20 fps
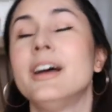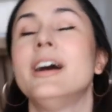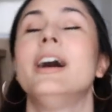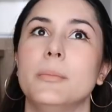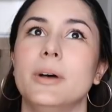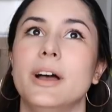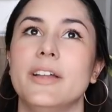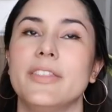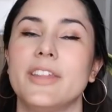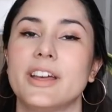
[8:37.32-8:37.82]

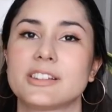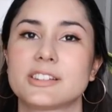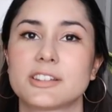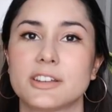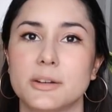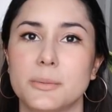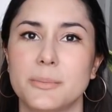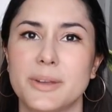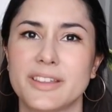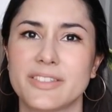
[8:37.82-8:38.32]
And that's
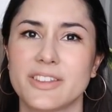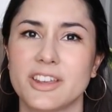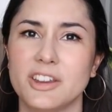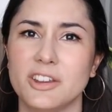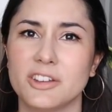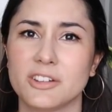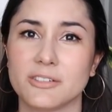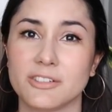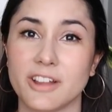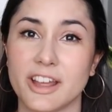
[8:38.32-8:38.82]
going to mean that
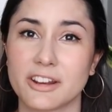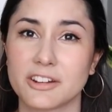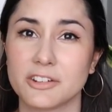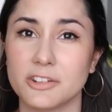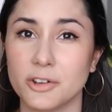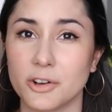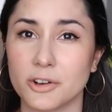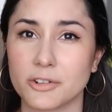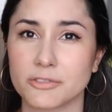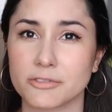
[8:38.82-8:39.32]
you're like
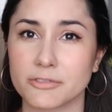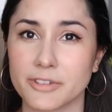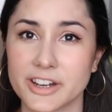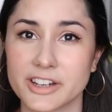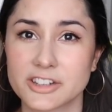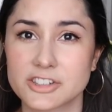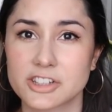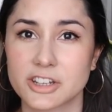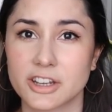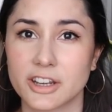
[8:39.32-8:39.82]
not
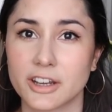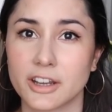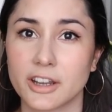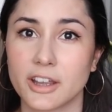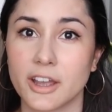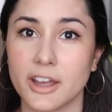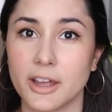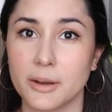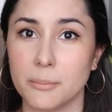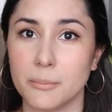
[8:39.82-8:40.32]
reaching
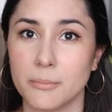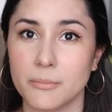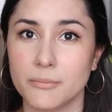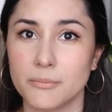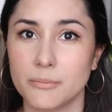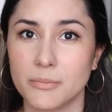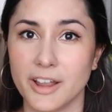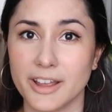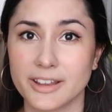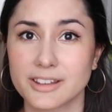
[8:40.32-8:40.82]

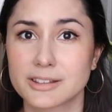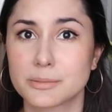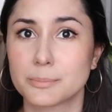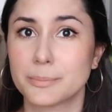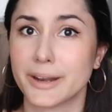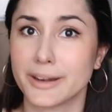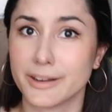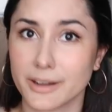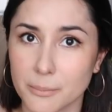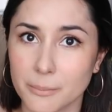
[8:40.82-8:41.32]
and like
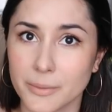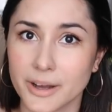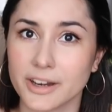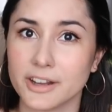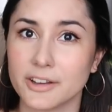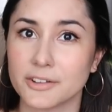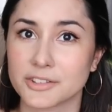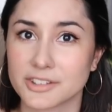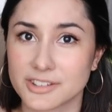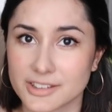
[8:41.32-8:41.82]
spending
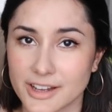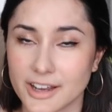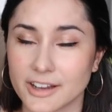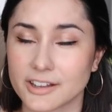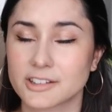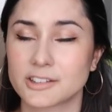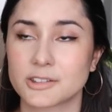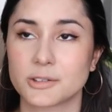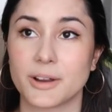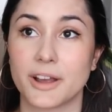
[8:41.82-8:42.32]
money on
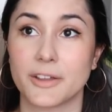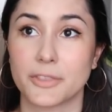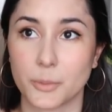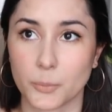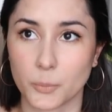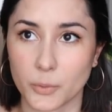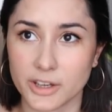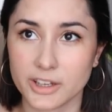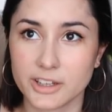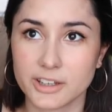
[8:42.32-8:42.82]
snacks throughout the
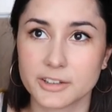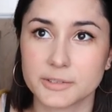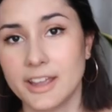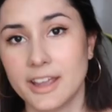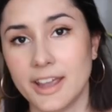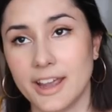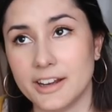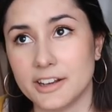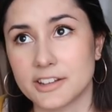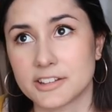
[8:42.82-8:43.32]
week,
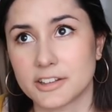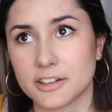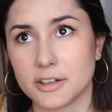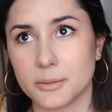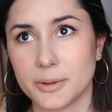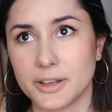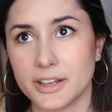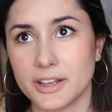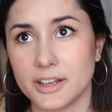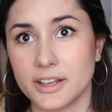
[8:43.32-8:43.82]
and it's going to
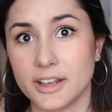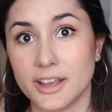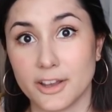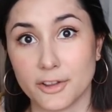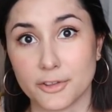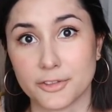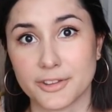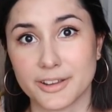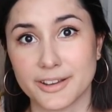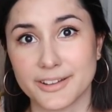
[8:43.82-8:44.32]
be
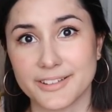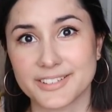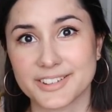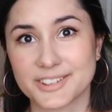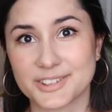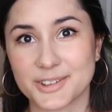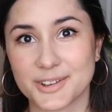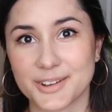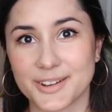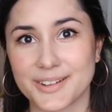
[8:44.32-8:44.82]
healthier.
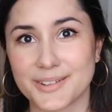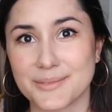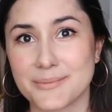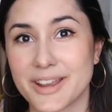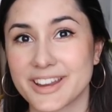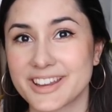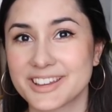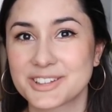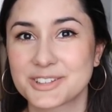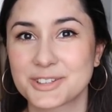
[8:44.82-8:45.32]
So
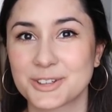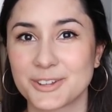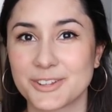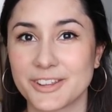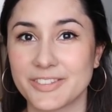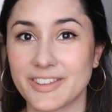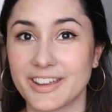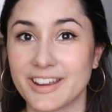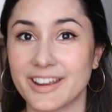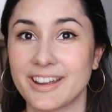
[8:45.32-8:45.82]
making sure
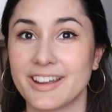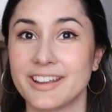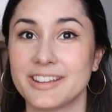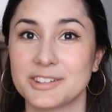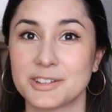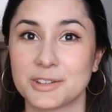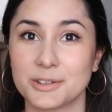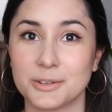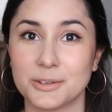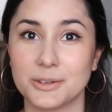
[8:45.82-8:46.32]
that there is
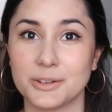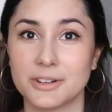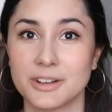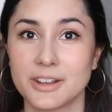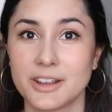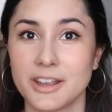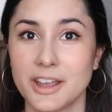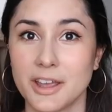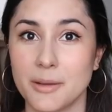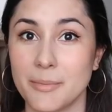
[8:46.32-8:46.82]
a good
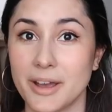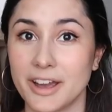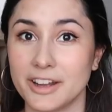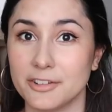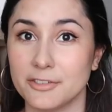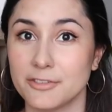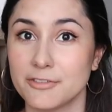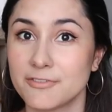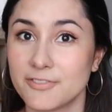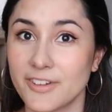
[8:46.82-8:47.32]
amount
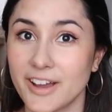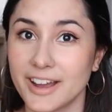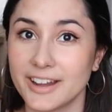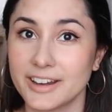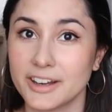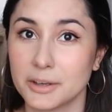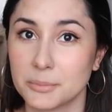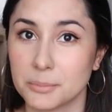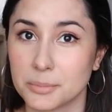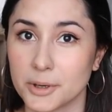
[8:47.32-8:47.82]
of
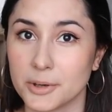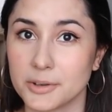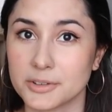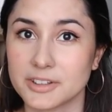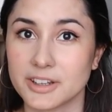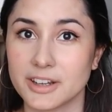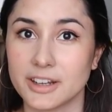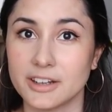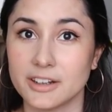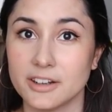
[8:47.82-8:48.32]
fat and
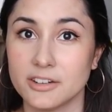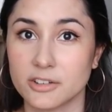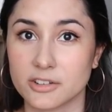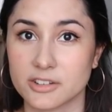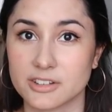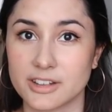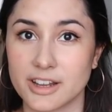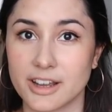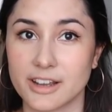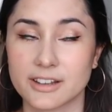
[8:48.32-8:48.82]
protein in your
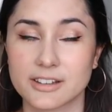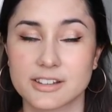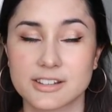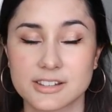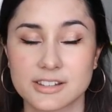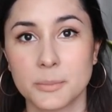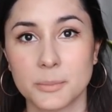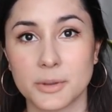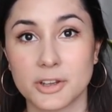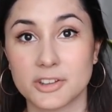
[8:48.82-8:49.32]

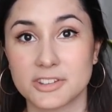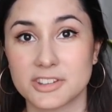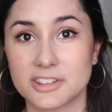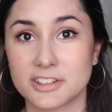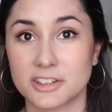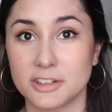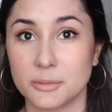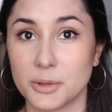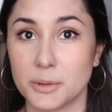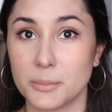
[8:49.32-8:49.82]
snacks, because it's
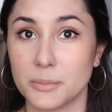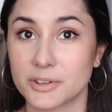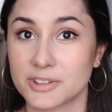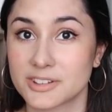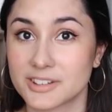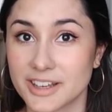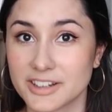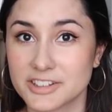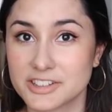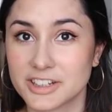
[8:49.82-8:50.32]
going to be more
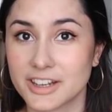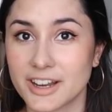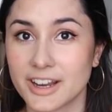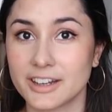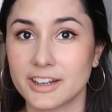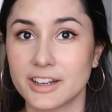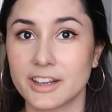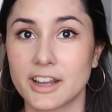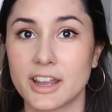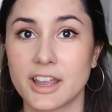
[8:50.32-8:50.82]

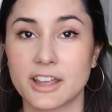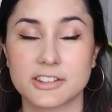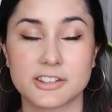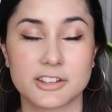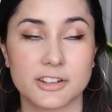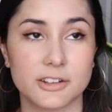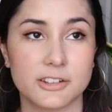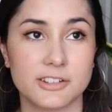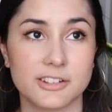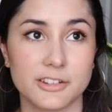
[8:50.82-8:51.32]
satiating, it's
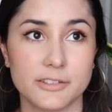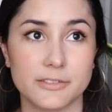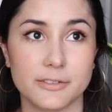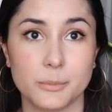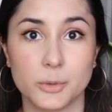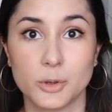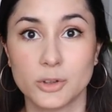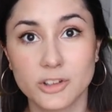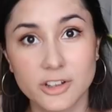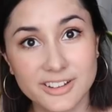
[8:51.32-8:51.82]
going to deliver
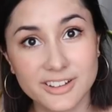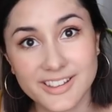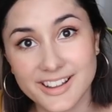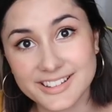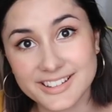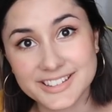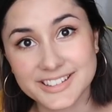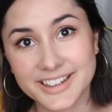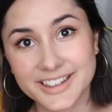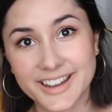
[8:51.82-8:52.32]
more
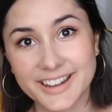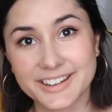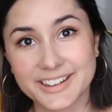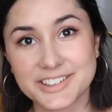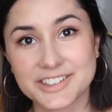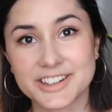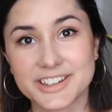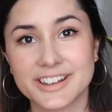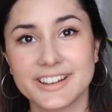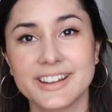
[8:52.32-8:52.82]
long-lasting
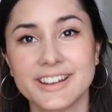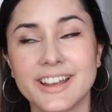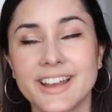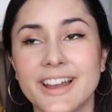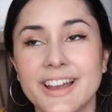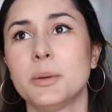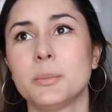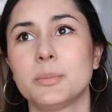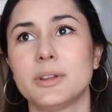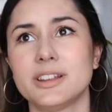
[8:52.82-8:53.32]
energy,
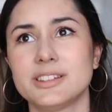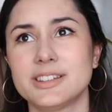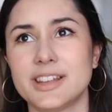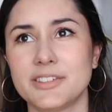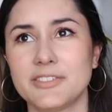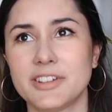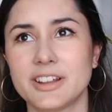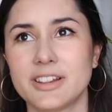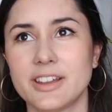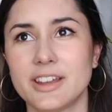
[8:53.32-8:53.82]
plus
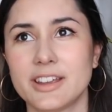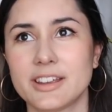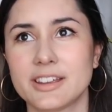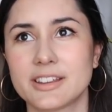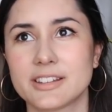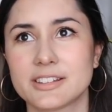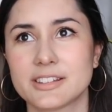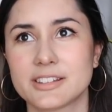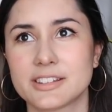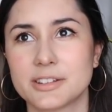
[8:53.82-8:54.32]
having
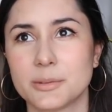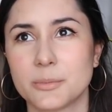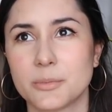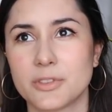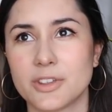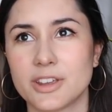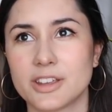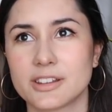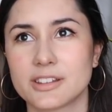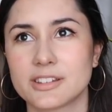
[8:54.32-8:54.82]
like some
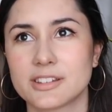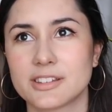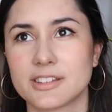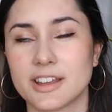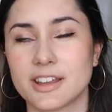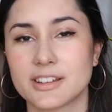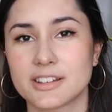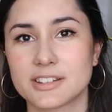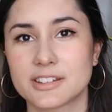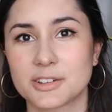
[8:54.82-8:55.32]
things
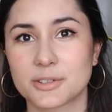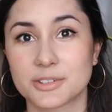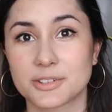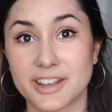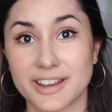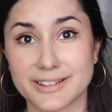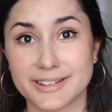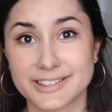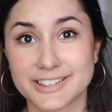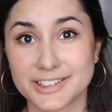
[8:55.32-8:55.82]
that still
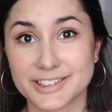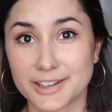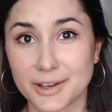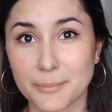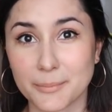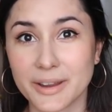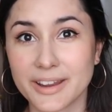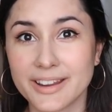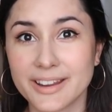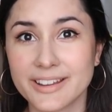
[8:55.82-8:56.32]
taste
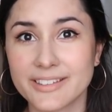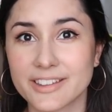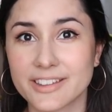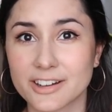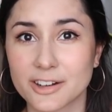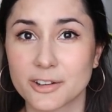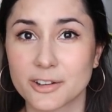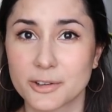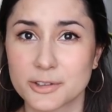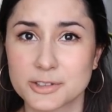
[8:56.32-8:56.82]
yummy that
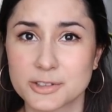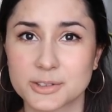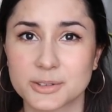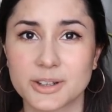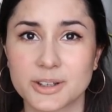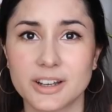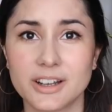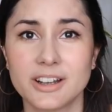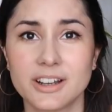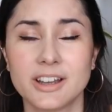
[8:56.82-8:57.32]
are low
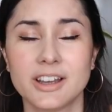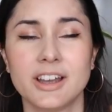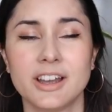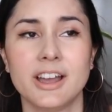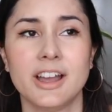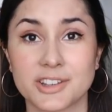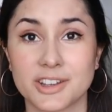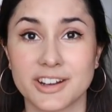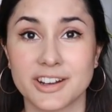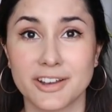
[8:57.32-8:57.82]
sugar
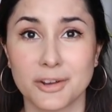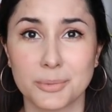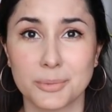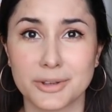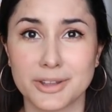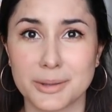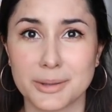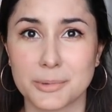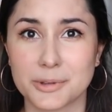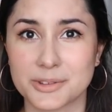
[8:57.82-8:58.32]
is going to help you
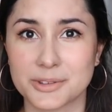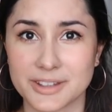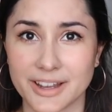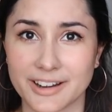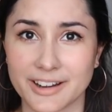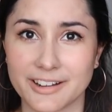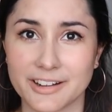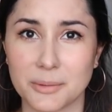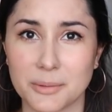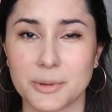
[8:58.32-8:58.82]
keep your sanity.